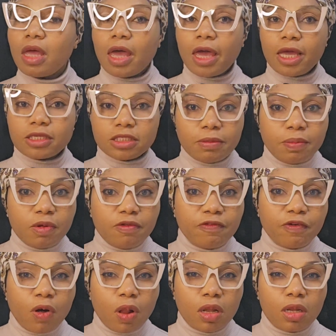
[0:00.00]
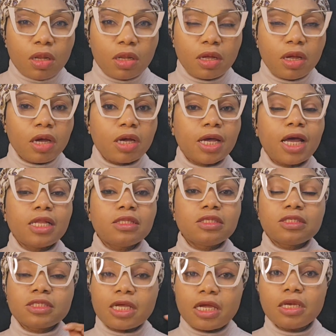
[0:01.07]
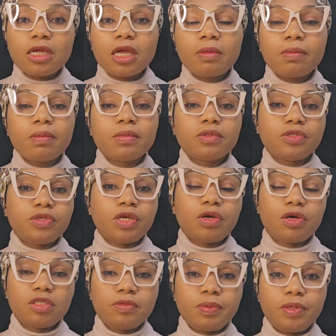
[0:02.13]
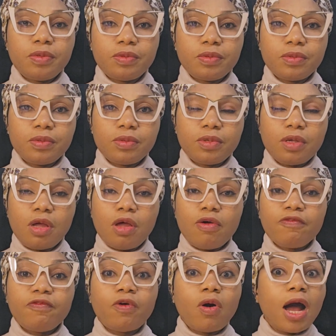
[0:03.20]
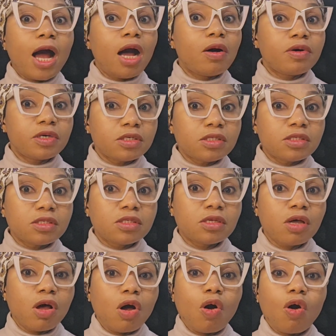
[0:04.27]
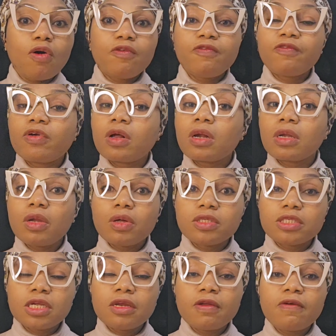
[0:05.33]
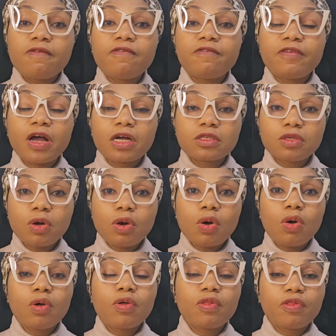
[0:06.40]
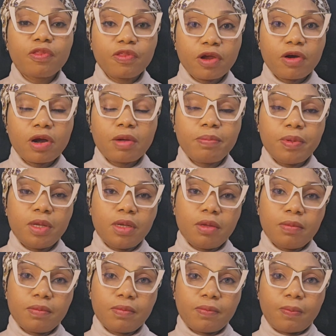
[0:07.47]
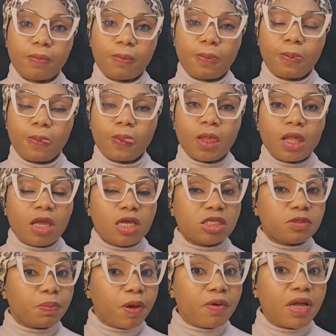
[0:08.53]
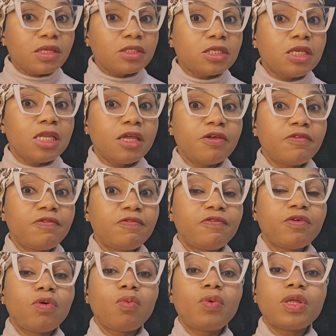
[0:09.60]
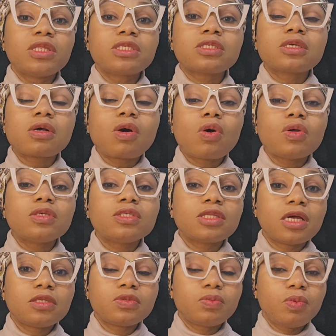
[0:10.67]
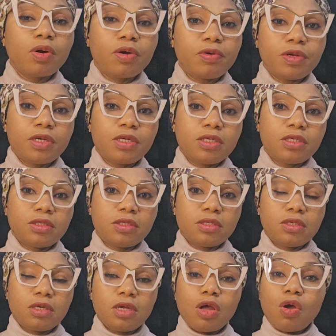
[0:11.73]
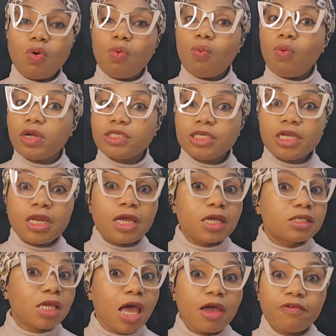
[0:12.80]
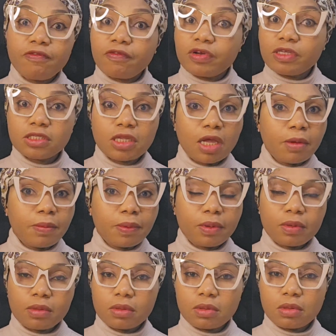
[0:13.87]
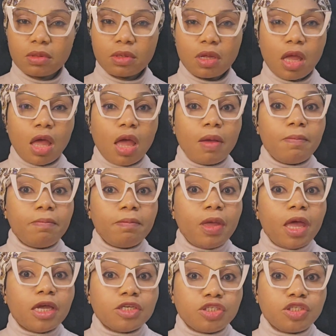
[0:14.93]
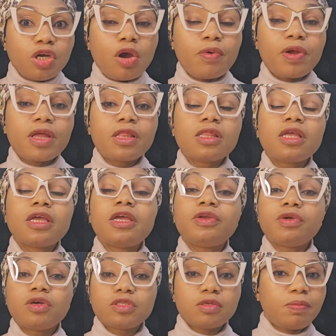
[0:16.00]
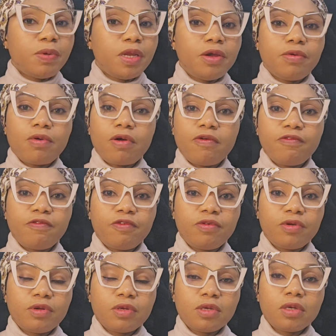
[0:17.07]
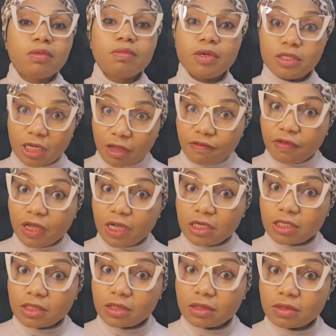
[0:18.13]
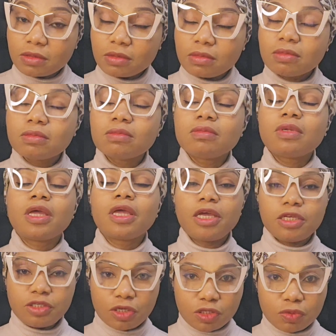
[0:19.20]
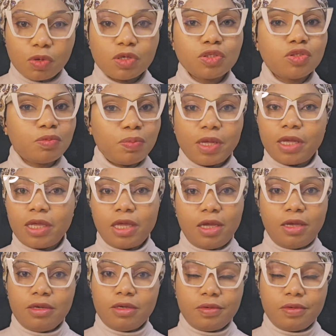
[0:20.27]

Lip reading: A simple fall can send him to the hospital for hours of clotting factor therapy. His parents live with constant worry, watching his every step, ensuring he doesn't play rough. But David, he just wants to be a kid.